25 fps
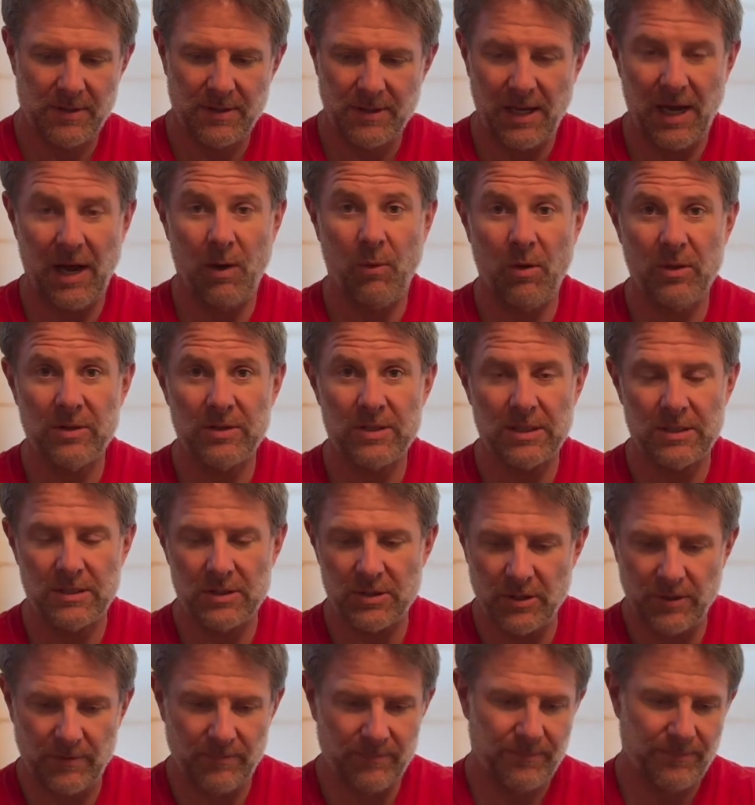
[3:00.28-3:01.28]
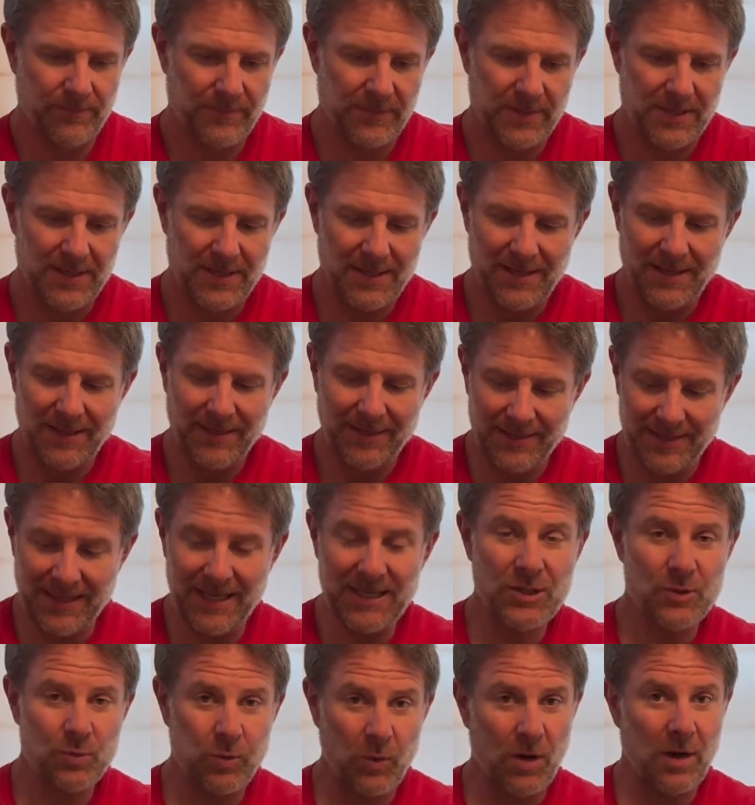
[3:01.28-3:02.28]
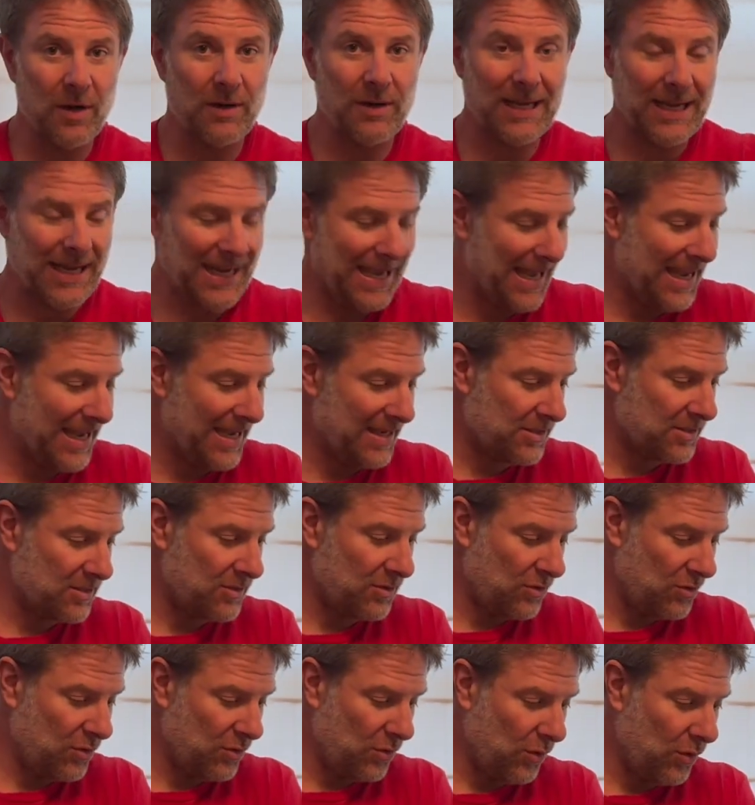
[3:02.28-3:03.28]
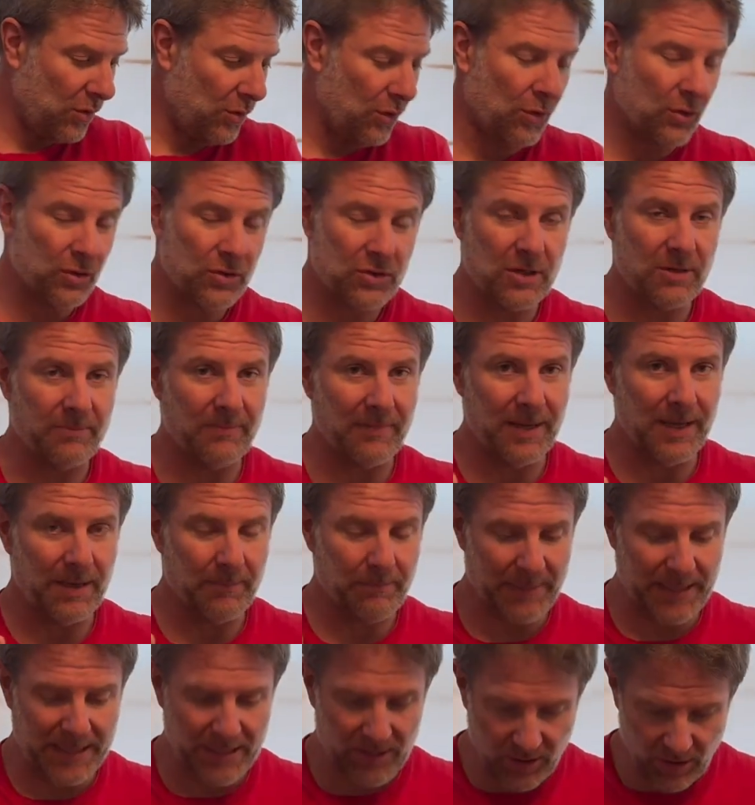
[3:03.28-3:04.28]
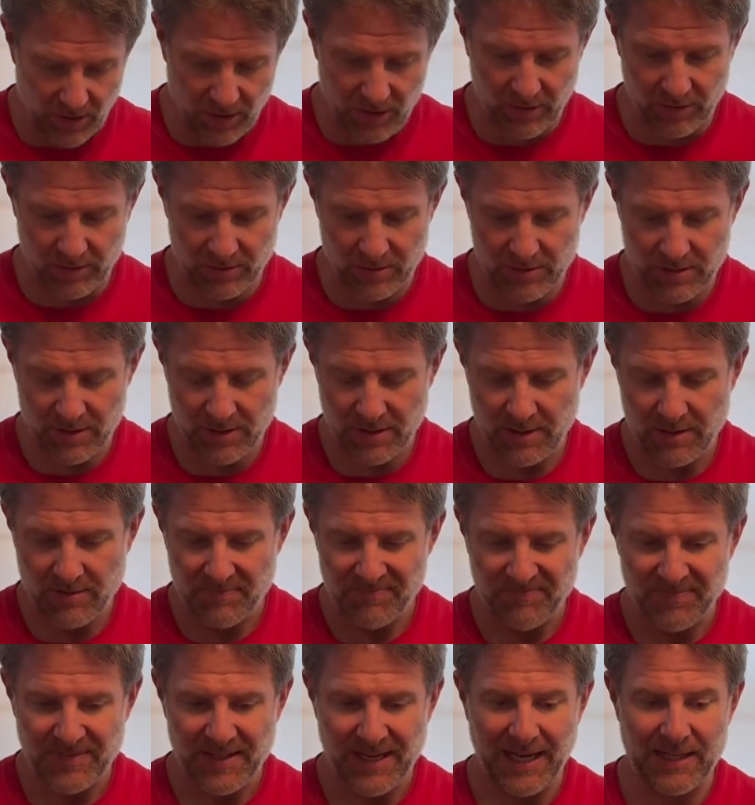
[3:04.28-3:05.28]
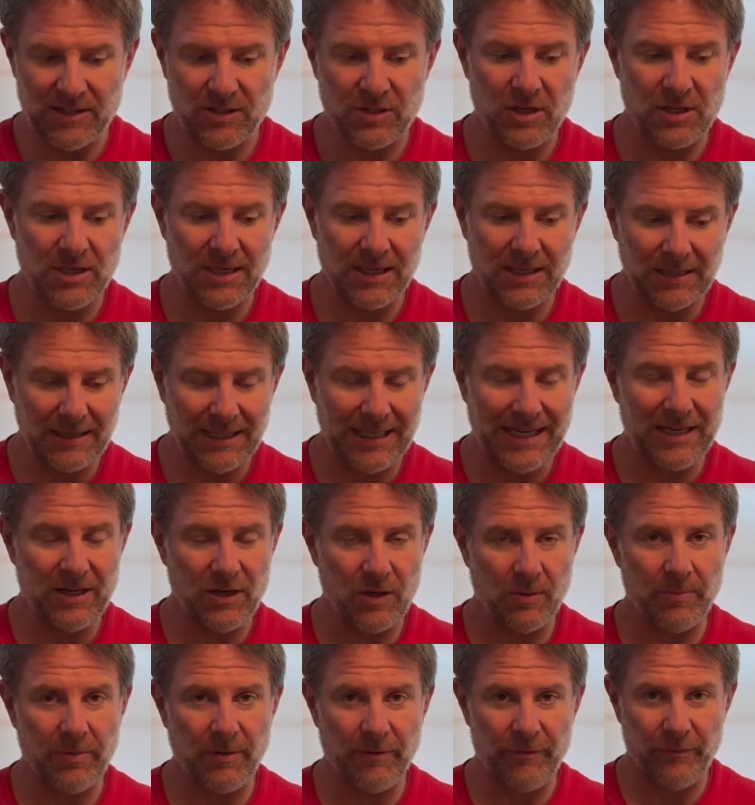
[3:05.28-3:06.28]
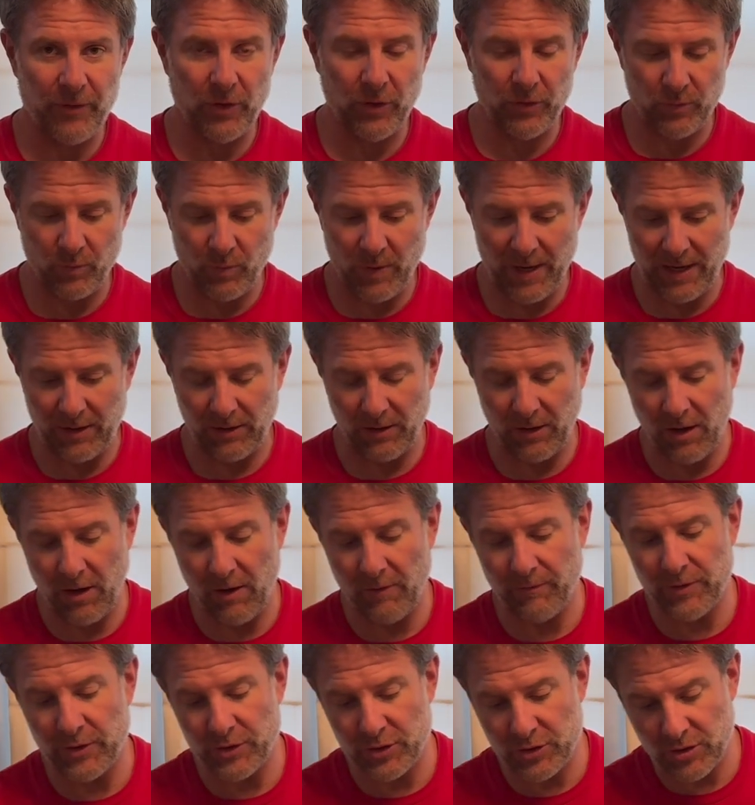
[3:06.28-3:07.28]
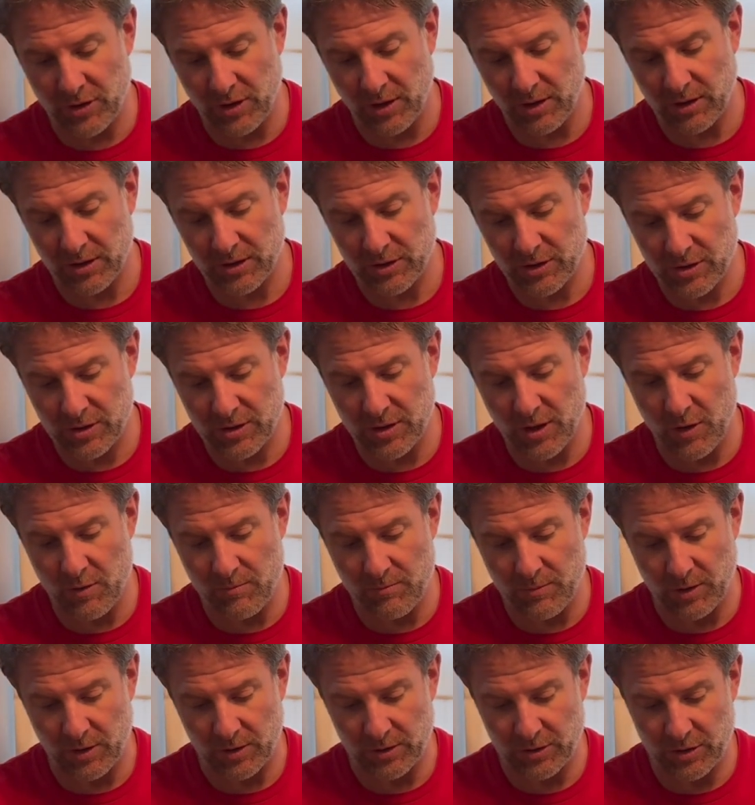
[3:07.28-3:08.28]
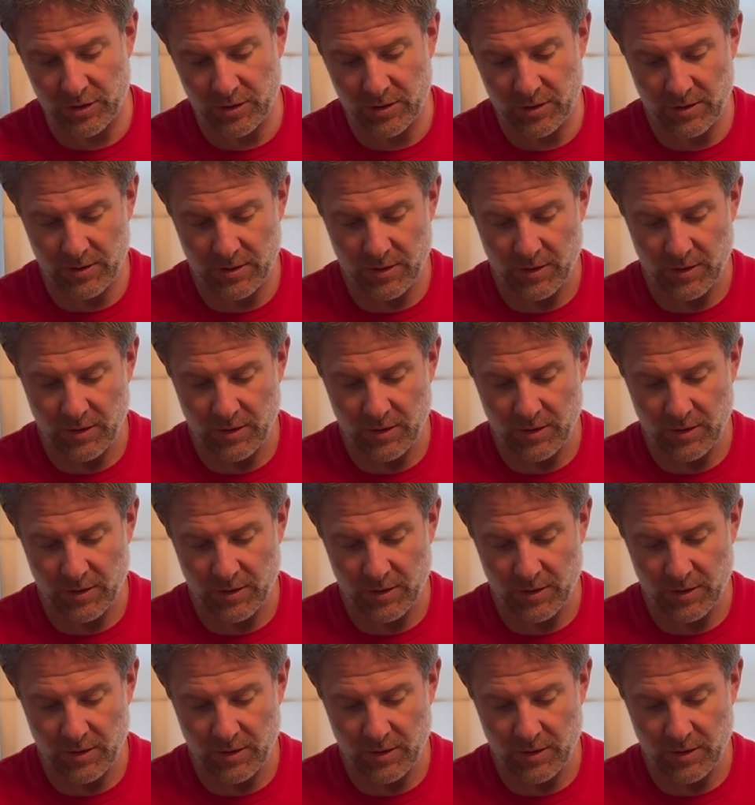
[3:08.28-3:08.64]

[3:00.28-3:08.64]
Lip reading: I wanted two. This one is awesome because it's going to clean up the footwell of the truck so much.